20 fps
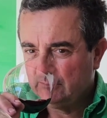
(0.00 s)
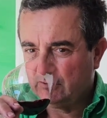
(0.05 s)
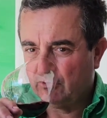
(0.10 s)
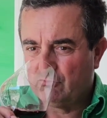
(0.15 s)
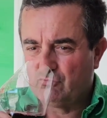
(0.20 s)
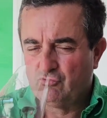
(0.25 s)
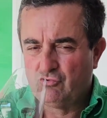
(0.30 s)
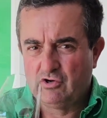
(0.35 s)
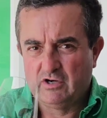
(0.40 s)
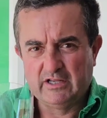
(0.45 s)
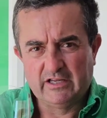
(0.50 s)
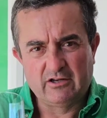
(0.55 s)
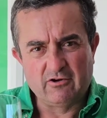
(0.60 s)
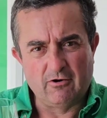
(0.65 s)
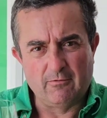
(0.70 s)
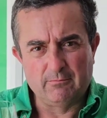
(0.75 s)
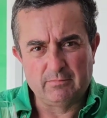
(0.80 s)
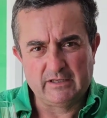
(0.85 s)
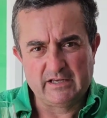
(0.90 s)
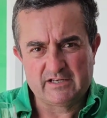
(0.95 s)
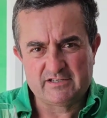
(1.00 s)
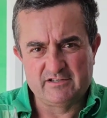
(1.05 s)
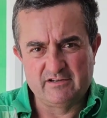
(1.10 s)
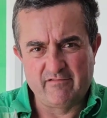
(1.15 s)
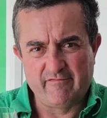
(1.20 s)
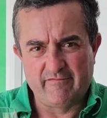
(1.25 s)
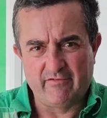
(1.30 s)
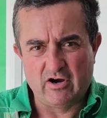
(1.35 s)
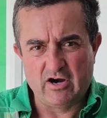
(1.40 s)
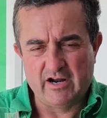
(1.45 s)
So really complex
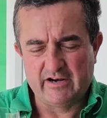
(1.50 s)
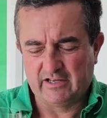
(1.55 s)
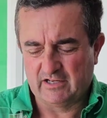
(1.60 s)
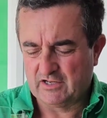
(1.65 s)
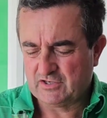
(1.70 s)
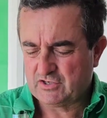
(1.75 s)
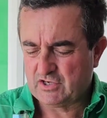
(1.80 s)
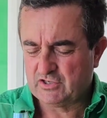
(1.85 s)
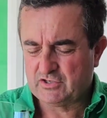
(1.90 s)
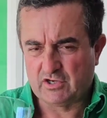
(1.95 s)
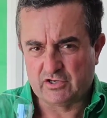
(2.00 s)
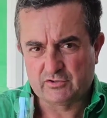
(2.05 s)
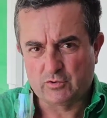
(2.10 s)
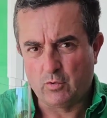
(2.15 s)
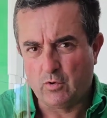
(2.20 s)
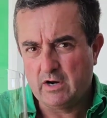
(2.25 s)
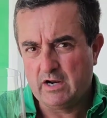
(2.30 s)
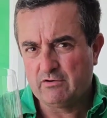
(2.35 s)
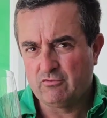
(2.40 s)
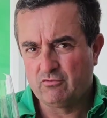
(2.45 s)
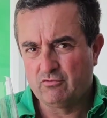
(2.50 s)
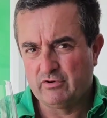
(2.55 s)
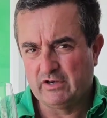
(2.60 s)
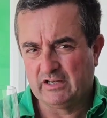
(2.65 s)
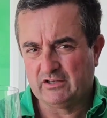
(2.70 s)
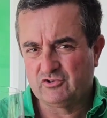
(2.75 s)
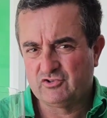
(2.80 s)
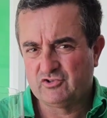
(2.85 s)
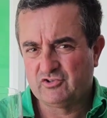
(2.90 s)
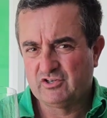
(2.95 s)
and inviting. It's quite
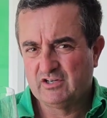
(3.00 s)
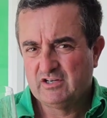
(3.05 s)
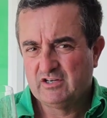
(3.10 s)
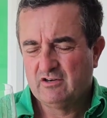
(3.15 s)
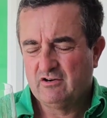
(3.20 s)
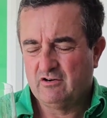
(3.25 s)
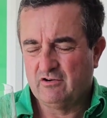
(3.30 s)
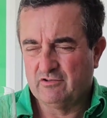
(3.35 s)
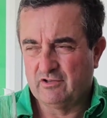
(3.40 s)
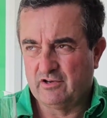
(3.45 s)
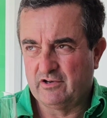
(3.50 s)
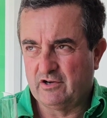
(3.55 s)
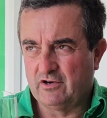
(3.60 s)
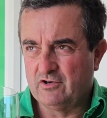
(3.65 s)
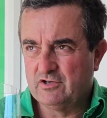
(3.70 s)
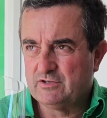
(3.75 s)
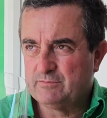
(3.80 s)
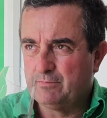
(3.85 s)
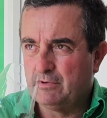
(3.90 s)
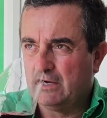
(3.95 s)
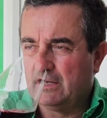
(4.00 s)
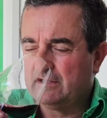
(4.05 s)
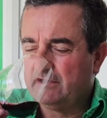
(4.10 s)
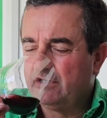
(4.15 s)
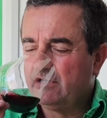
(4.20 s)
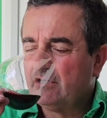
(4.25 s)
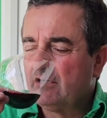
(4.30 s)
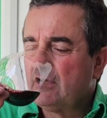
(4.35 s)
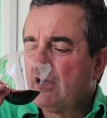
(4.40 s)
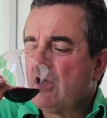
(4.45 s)
rich on the nose,
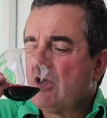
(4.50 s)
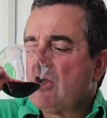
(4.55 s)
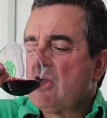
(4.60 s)
but